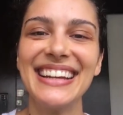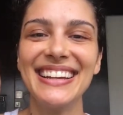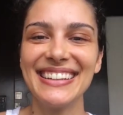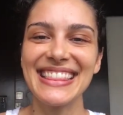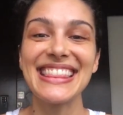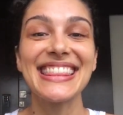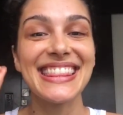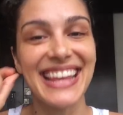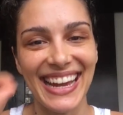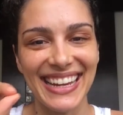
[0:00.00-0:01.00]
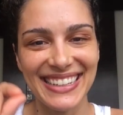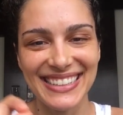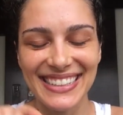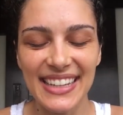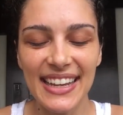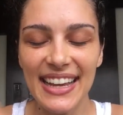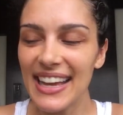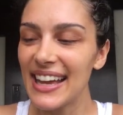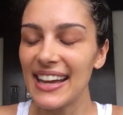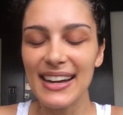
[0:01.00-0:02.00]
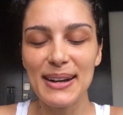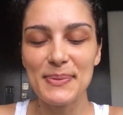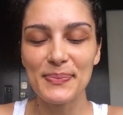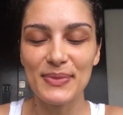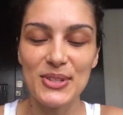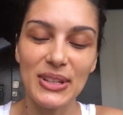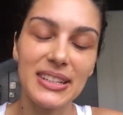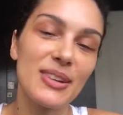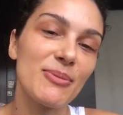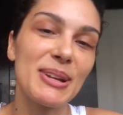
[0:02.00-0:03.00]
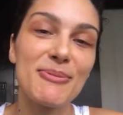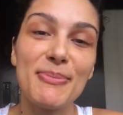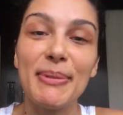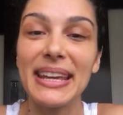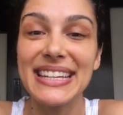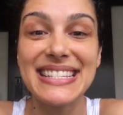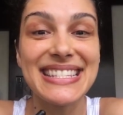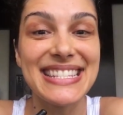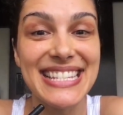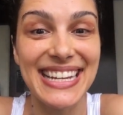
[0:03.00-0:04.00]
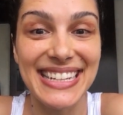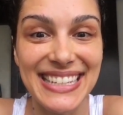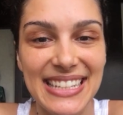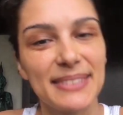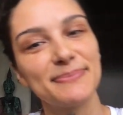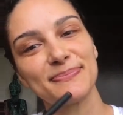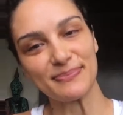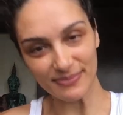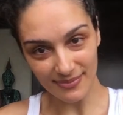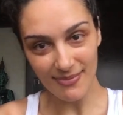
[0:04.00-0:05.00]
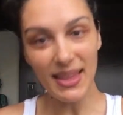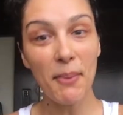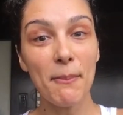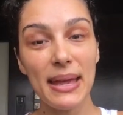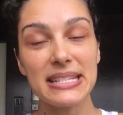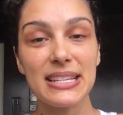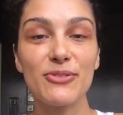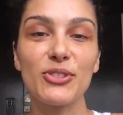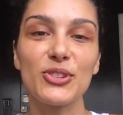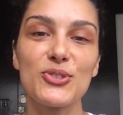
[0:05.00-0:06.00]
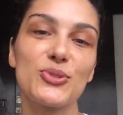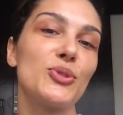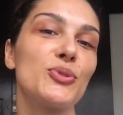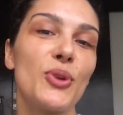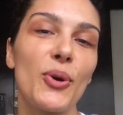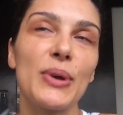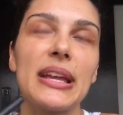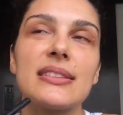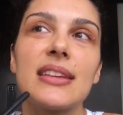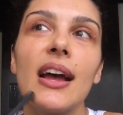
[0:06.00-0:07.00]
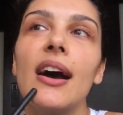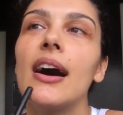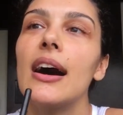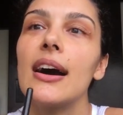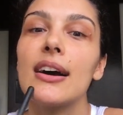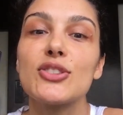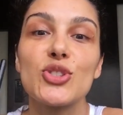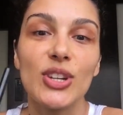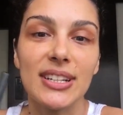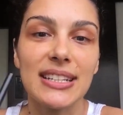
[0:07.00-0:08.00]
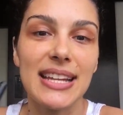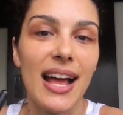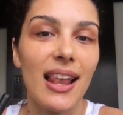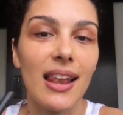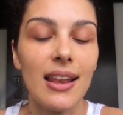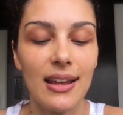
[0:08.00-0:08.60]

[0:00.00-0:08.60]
that to a little bit of besan. Besan, for those who don't know, is chana dal